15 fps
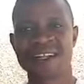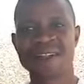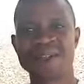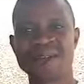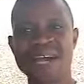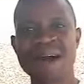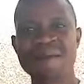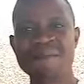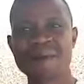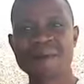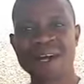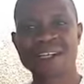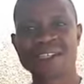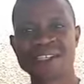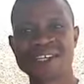The
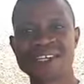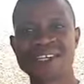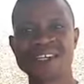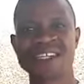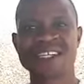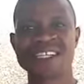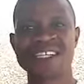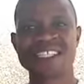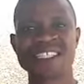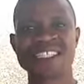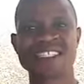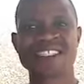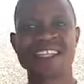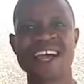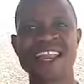Amawato
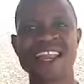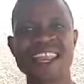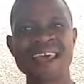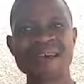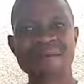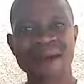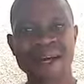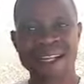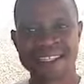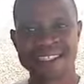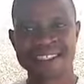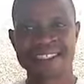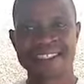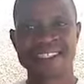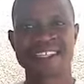is an
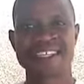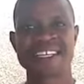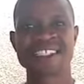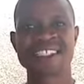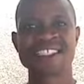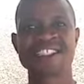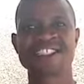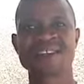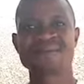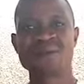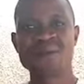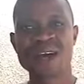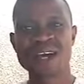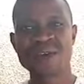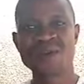herbalist. It is
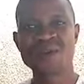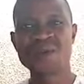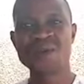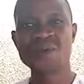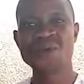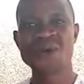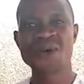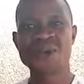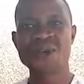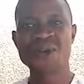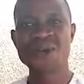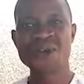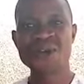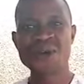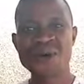someone who
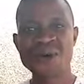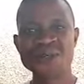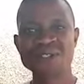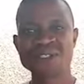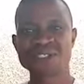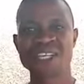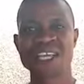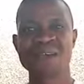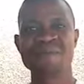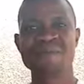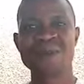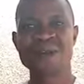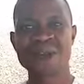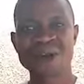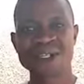knows
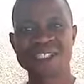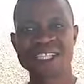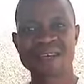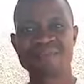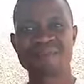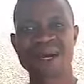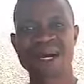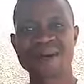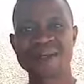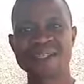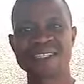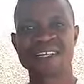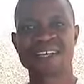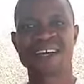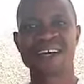a lot
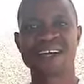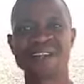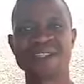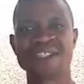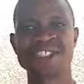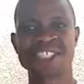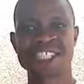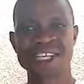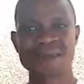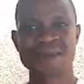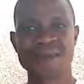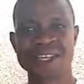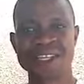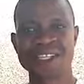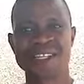about the
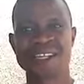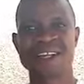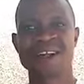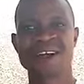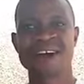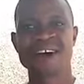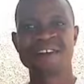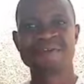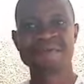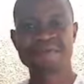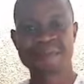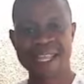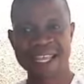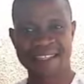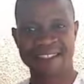secret of
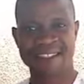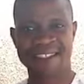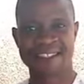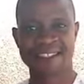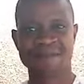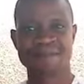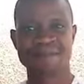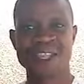plants,